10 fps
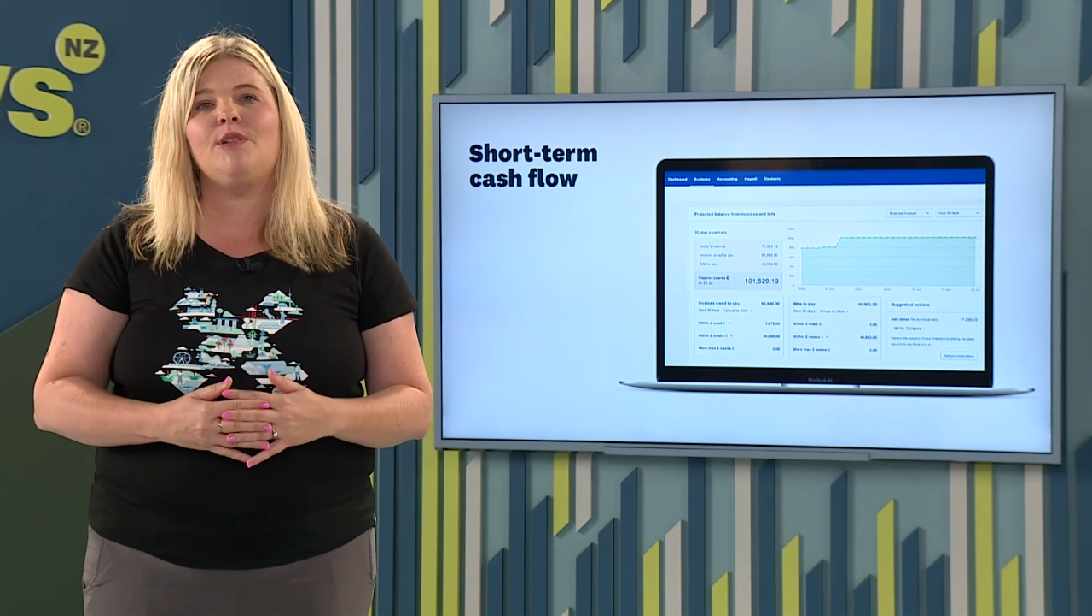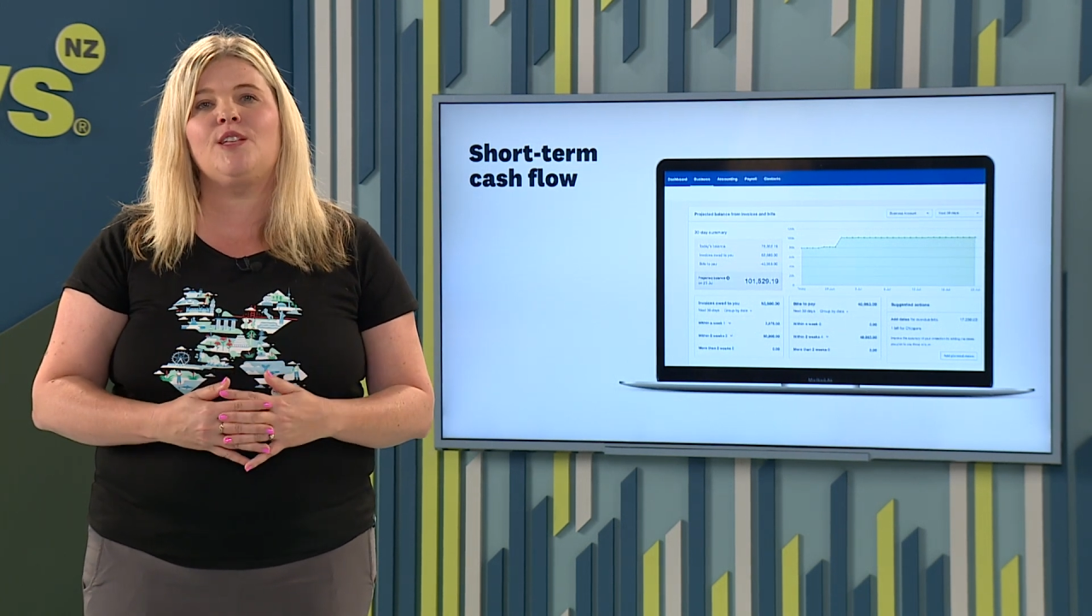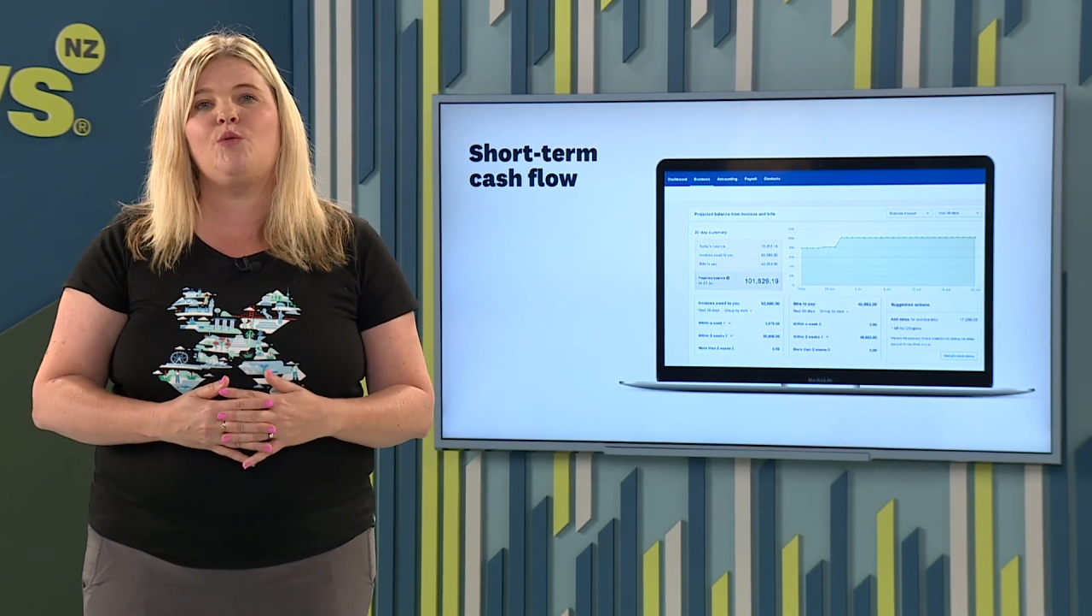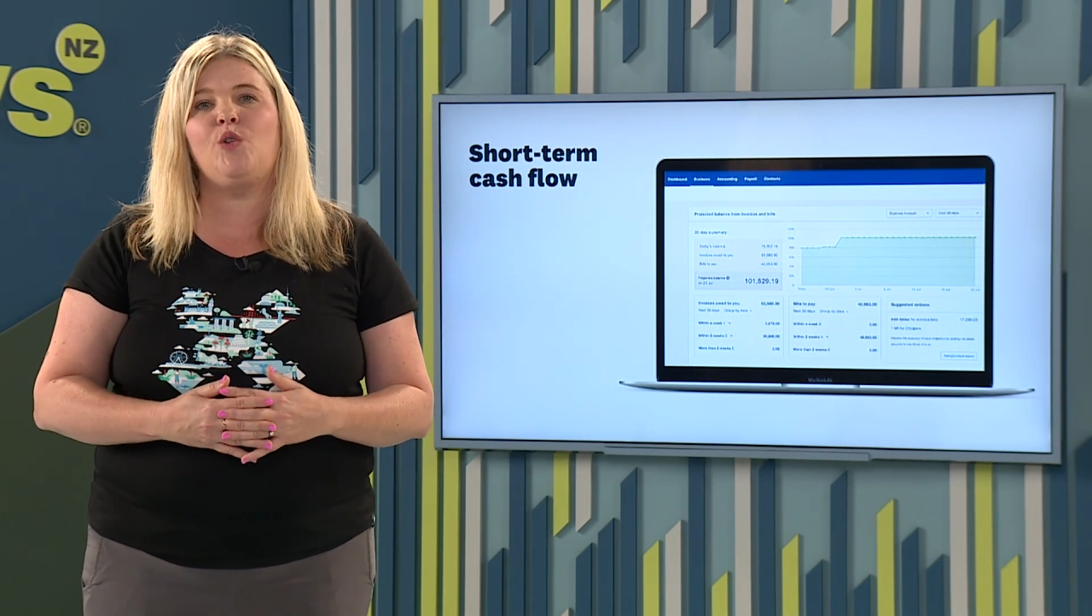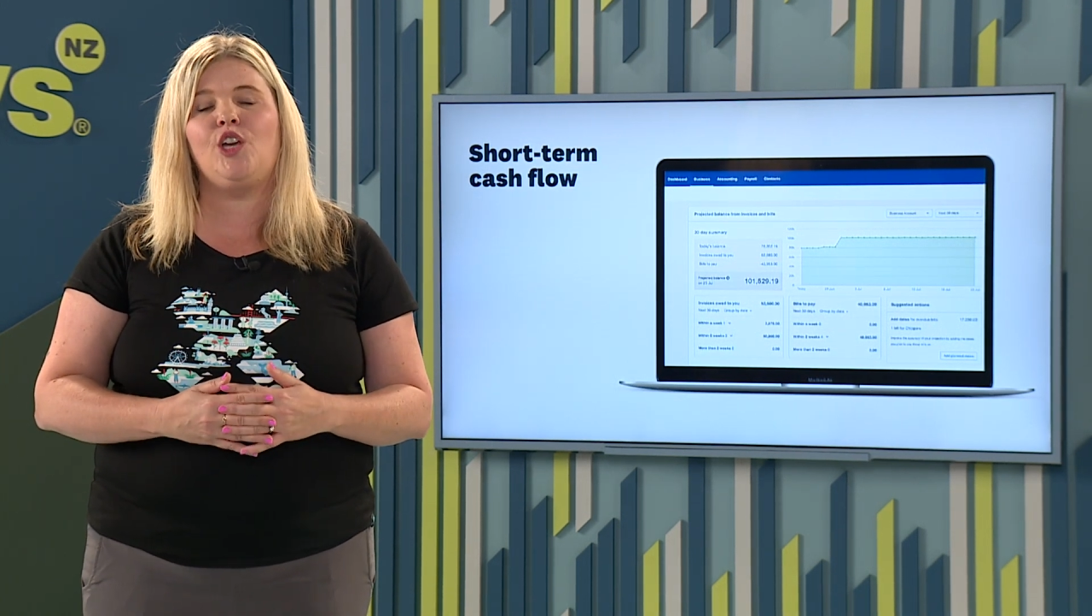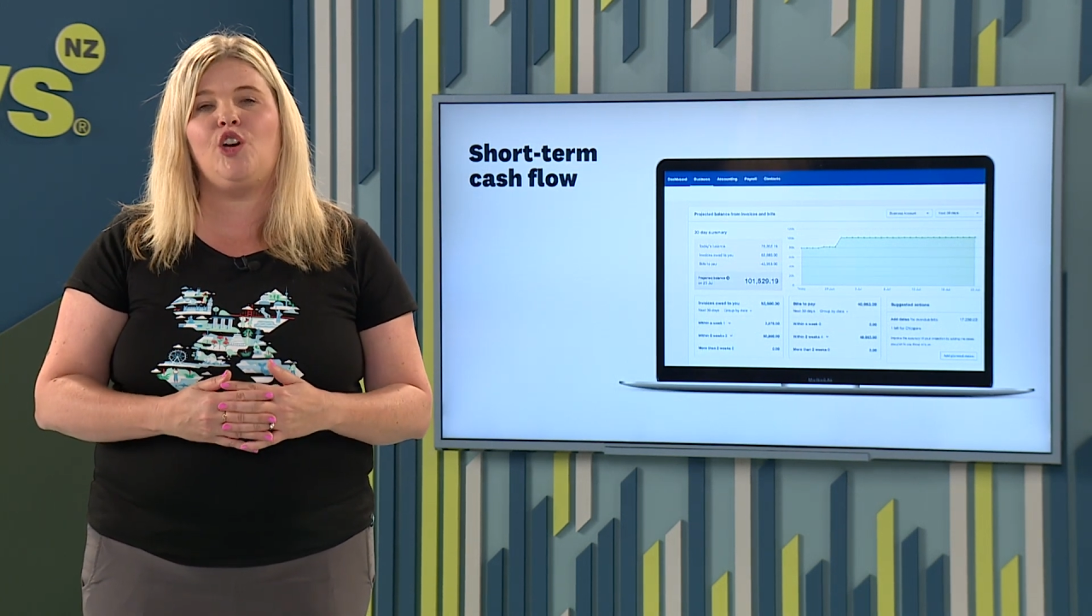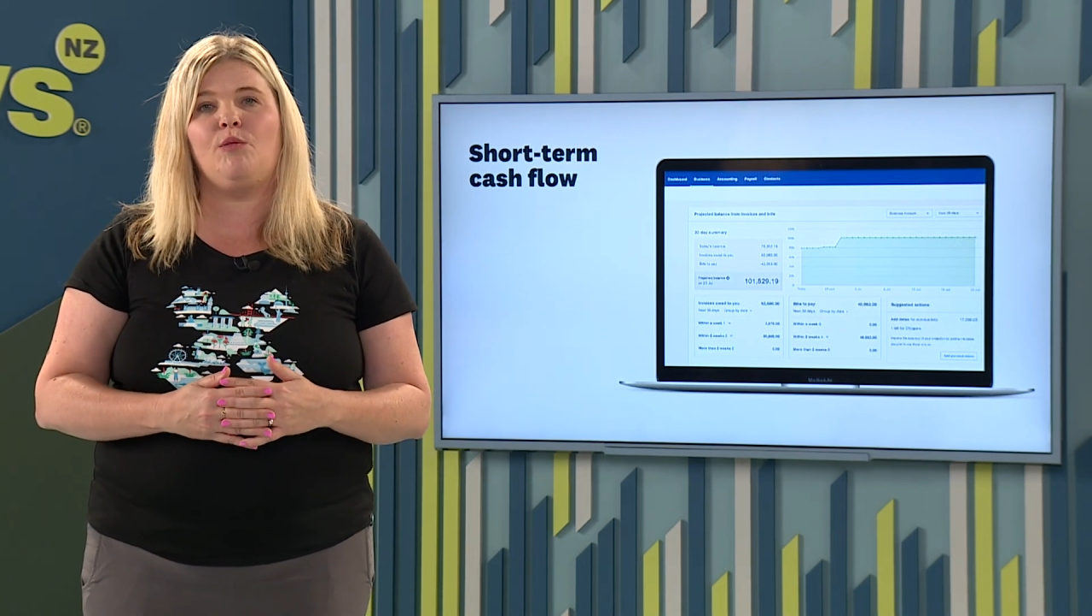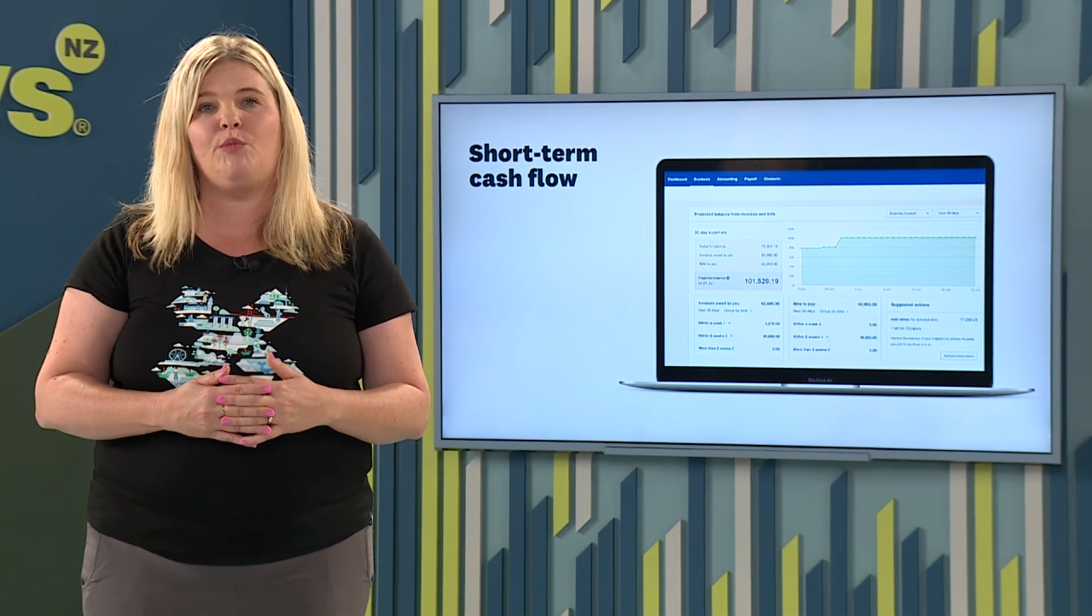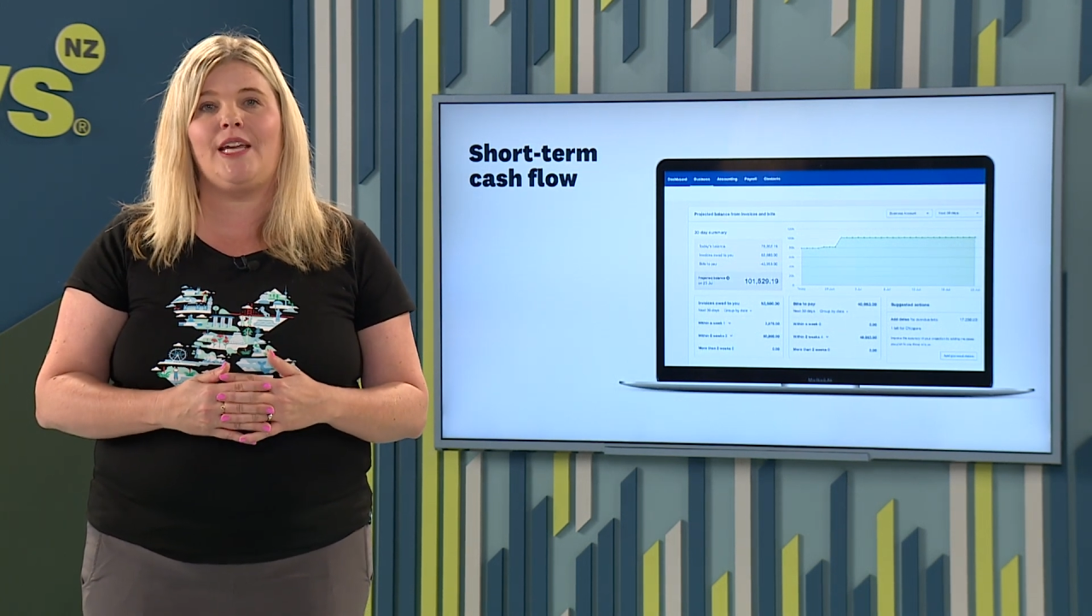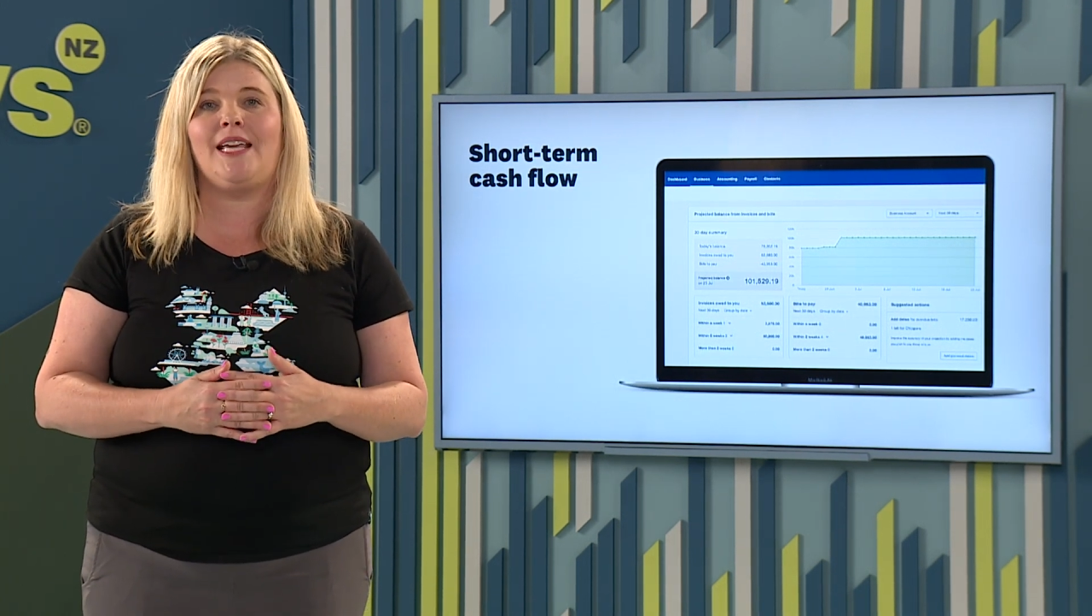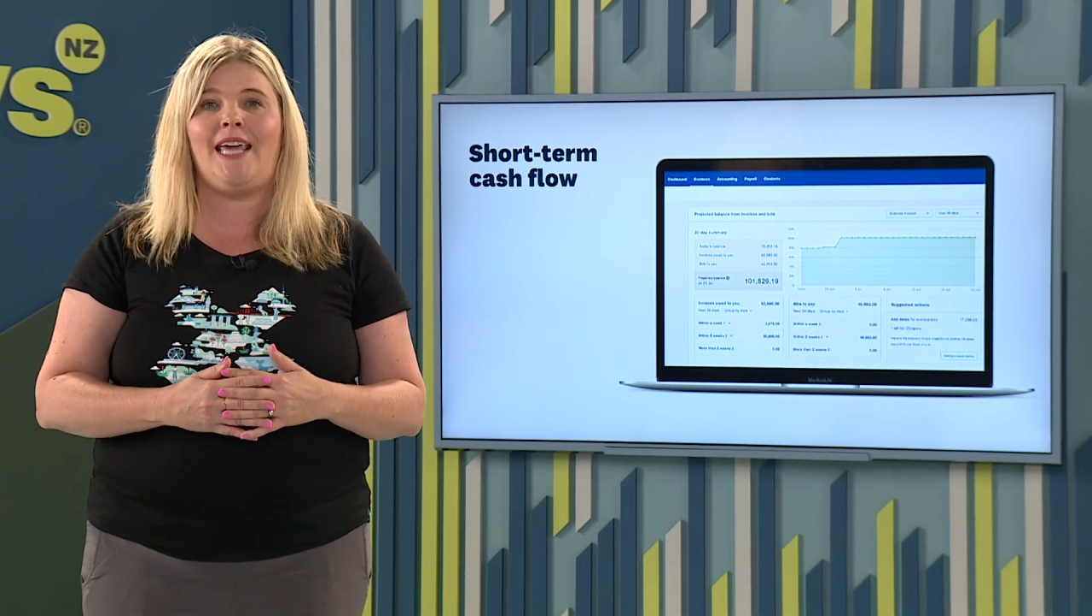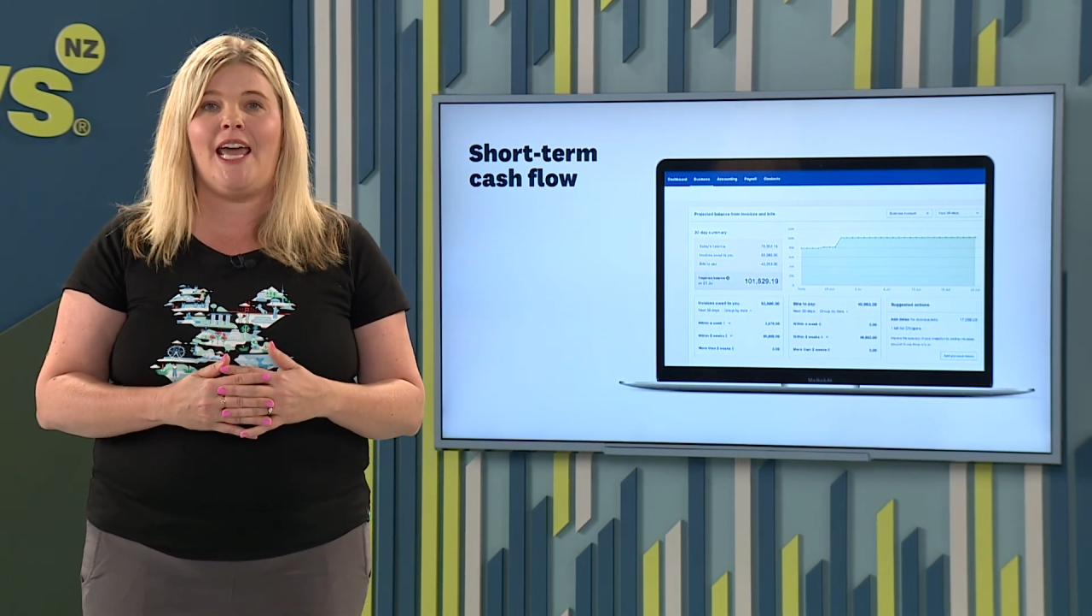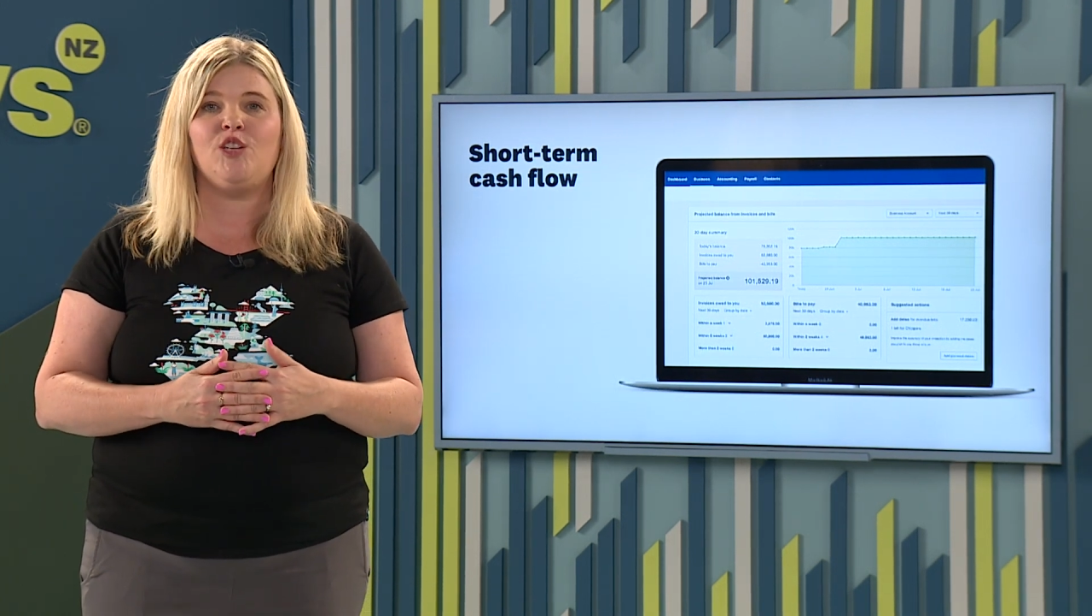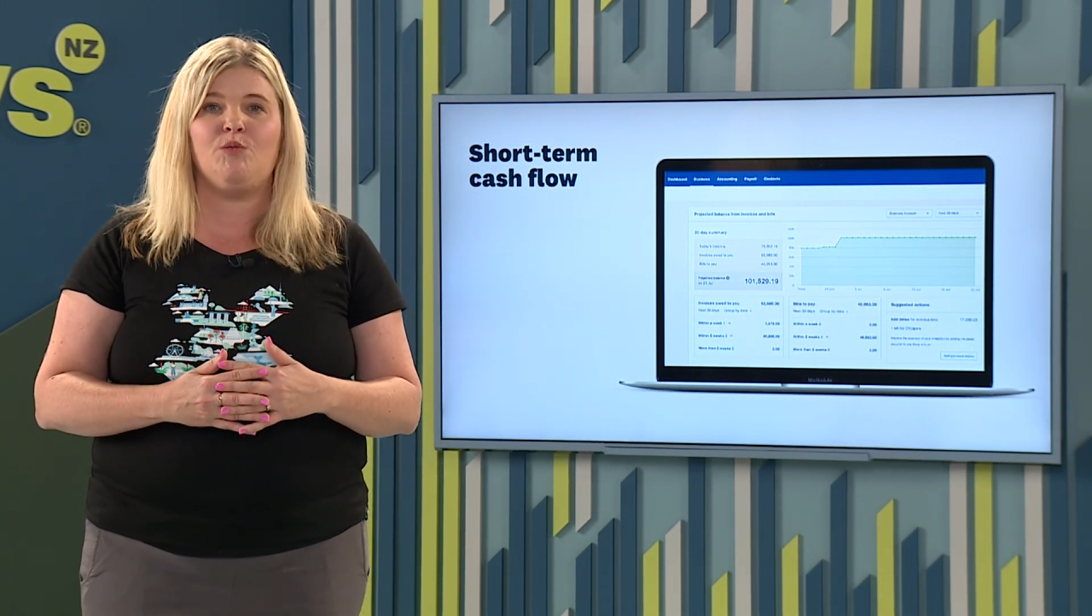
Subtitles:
is working on bringing cash